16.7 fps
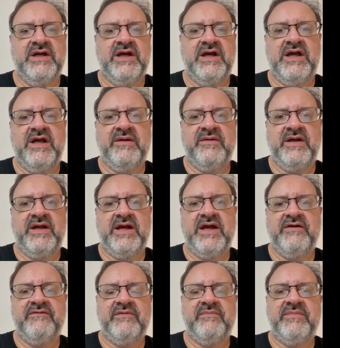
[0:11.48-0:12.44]
I
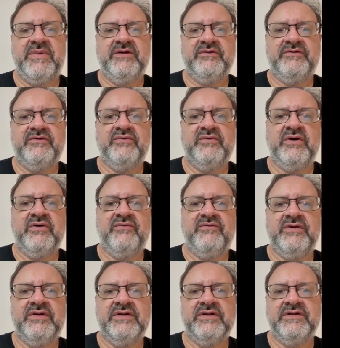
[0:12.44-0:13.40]
have about 12
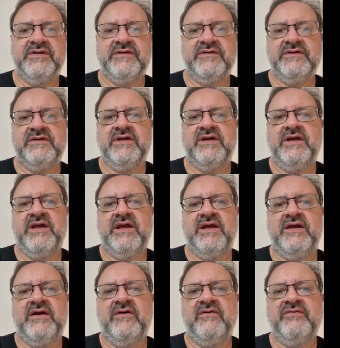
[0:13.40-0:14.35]
years
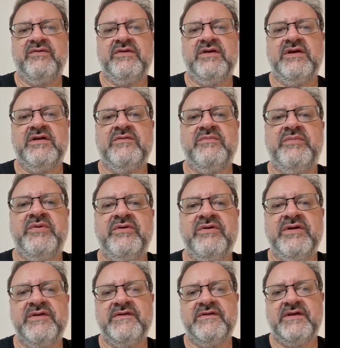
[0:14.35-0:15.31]
of
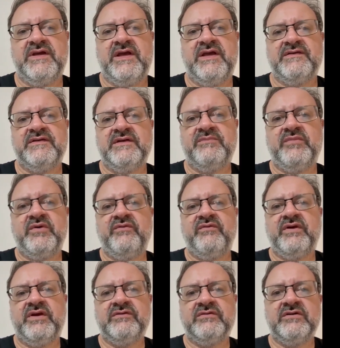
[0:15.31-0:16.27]
experience as a
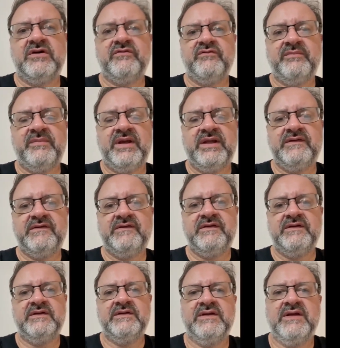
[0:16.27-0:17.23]
professor of
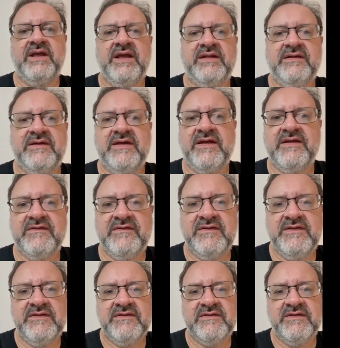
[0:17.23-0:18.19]
medicine at
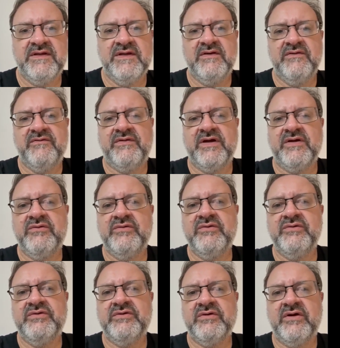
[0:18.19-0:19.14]
Assis
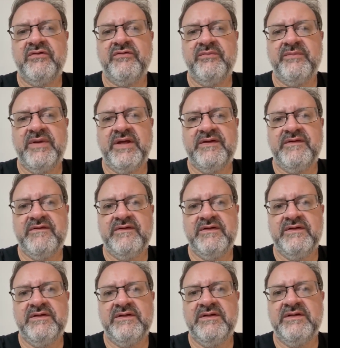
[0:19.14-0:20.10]
Faculdade of
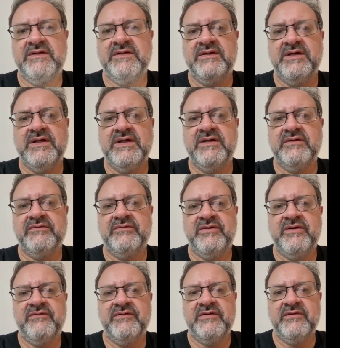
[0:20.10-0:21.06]
Medicine in the
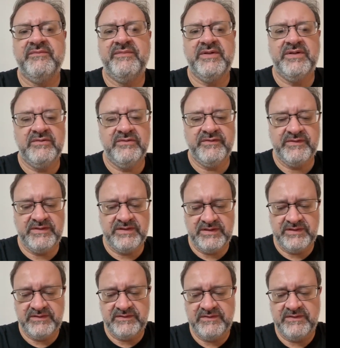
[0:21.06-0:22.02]
country of São Paulo
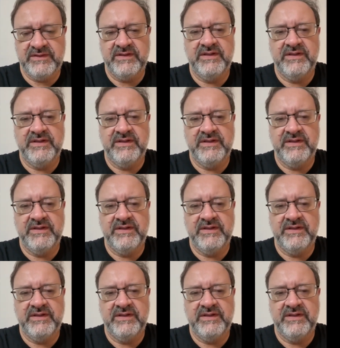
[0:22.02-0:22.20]
State.